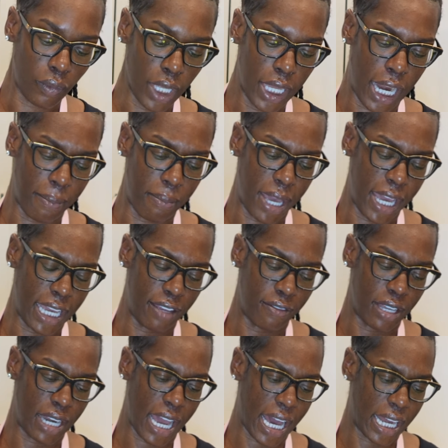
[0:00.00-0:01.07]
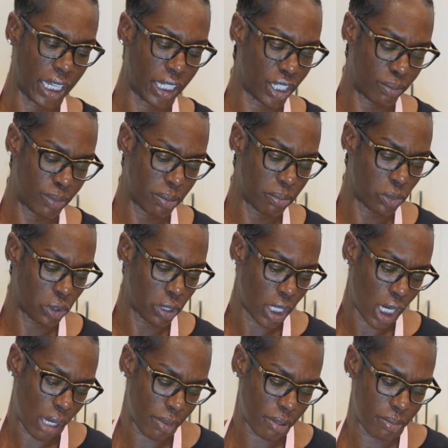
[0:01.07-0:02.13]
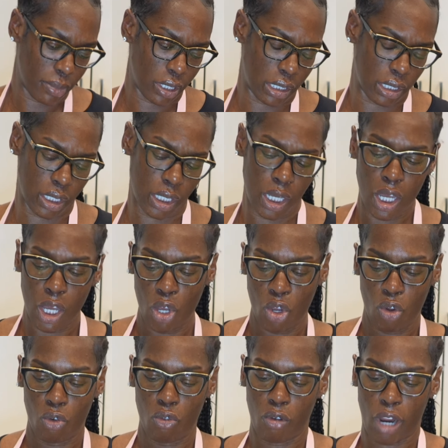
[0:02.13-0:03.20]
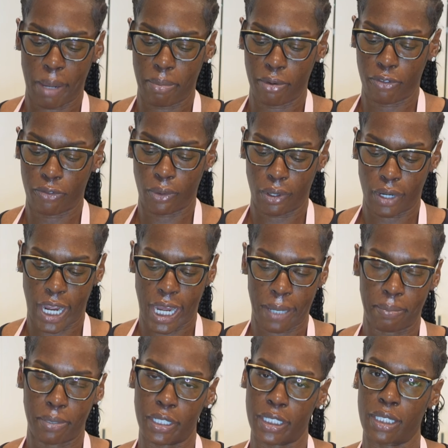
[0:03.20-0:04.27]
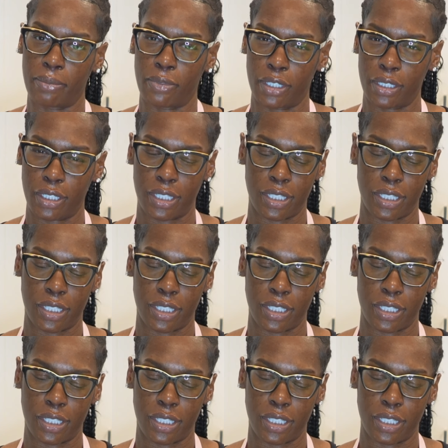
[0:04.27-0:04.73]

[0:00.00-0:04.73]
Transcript: And I may even add a little bit more almond milk right before I put them on the